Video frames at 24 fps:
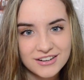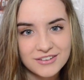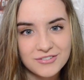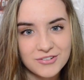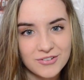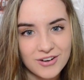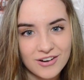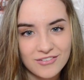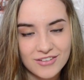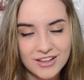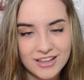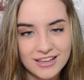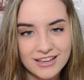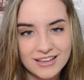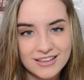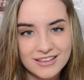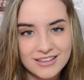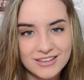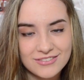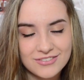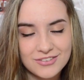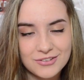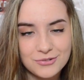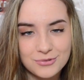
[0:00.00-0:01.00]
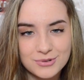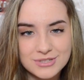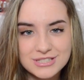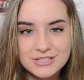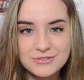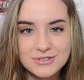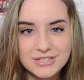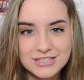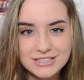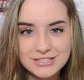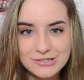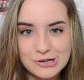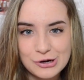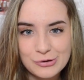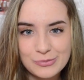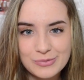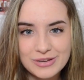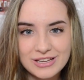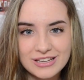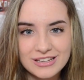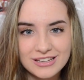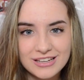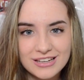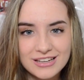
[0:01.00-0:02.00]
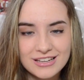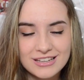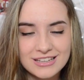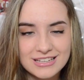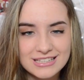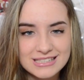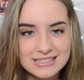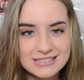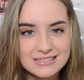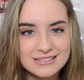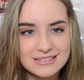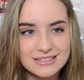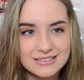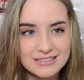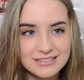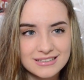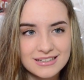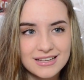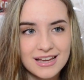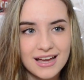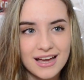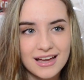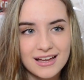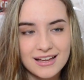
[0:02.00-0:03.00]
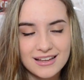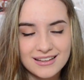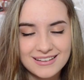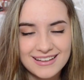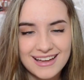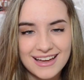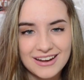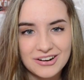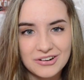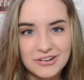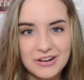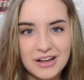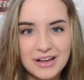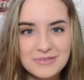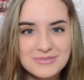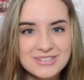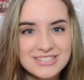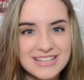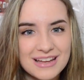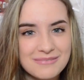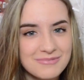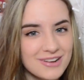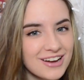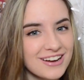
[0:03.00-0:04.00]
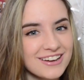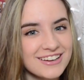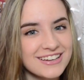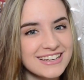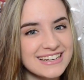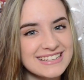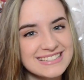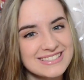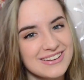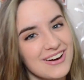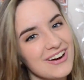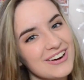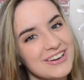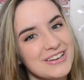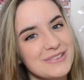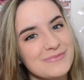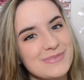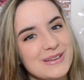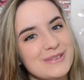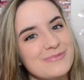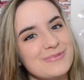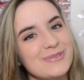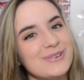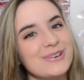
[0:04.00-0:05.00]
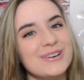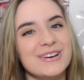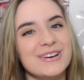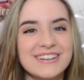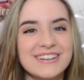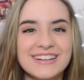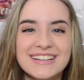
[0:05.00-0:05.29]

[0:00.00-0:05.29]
Whenever I, like, if you, once you get to know me, it's, I don't know, I'm just, I'm not good at talking to people.